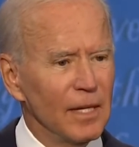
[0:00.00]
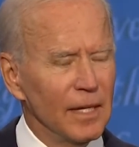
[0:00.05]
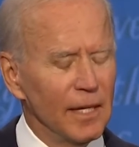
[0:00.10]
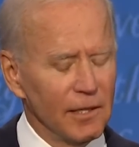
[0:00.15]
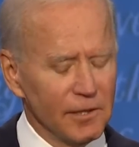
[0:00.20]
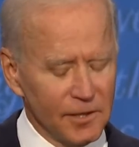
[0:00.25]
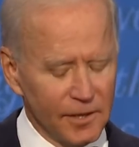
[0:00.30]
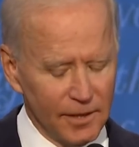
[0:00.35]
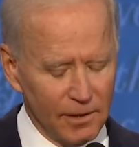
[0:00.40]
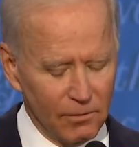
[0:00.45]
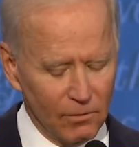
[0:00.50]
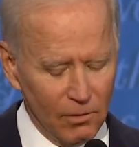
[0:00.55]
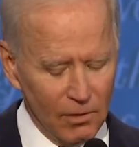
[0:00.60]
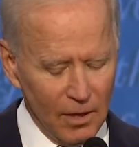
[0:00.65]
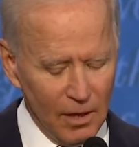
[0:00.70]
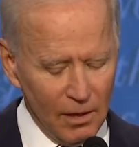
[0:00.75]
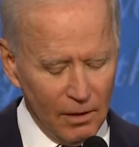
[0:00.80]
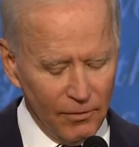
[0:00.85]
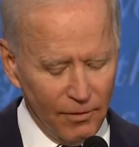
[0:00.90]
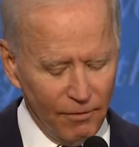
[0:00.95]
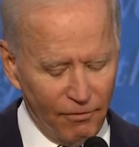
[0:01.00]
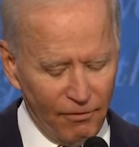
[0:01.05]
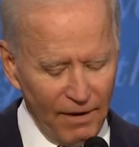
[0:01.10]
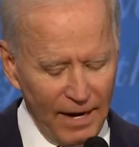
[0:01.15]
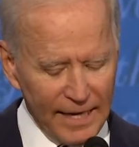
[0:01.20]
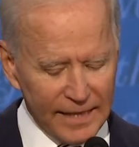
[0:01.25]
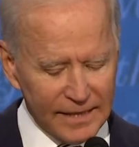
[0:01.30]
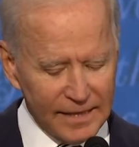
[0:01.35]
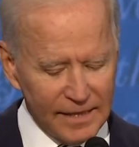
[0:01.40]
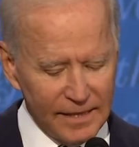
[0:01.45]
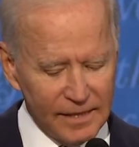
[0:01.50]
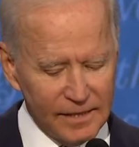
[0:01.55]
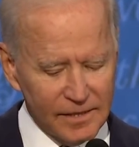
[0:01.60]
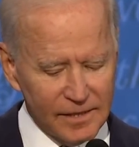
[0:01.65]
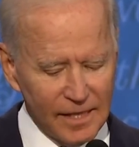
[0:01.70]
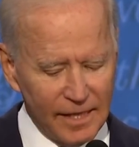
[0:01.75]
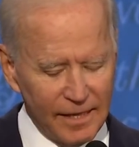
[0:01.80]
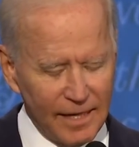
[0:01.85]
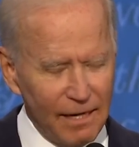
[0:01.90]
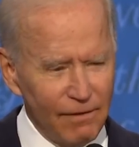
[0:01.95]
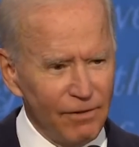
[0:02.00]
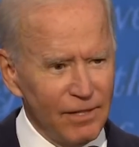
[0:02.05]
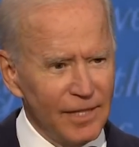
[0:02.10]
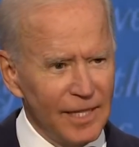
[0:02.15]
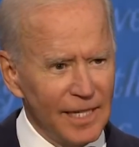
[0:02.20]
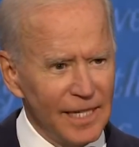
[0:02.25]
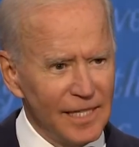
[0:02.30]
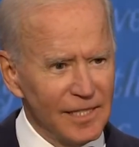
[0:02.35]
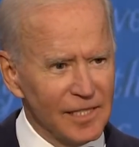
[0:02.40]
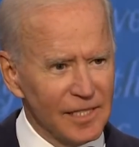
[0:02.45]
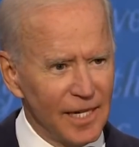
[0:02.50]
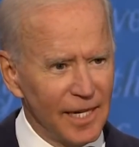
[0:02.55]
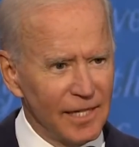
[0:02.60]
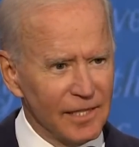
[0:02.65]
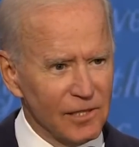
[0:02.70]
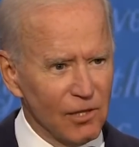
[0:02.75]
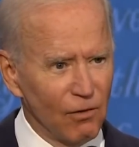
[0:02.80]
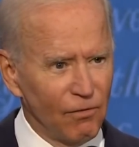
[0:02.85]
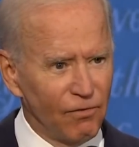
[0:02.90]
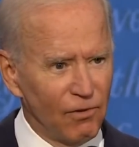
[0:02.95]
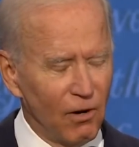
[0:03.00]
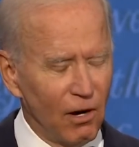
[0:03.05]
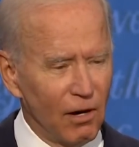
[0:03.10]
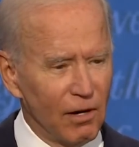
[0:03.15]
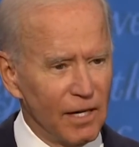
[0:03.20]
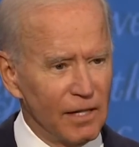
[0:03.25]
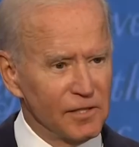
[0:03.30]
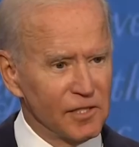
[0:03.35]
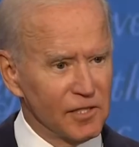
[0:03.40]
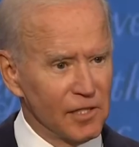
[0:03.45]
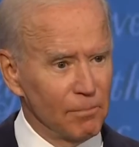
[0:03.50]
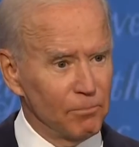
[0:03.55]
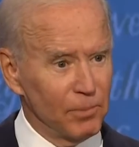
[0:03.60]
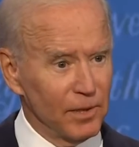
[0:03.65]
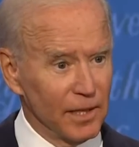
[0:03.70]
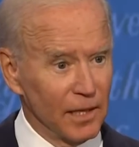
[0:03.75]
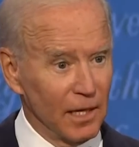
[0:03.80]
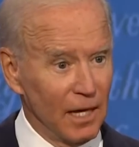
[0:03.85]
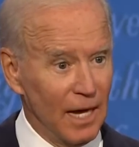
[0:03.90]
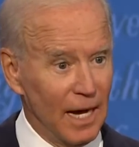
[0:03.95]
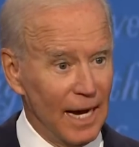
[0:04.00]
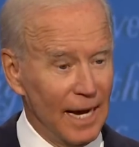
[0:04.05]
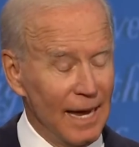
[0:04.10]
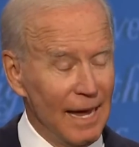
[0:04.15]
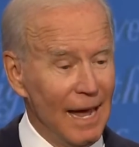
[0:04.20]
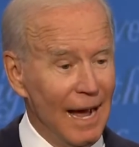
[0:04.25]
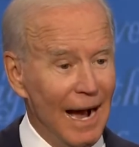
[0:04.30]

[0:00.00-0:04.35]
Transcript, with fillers: Here's the deal. The fact is that everything he's saying so far is simply a lie.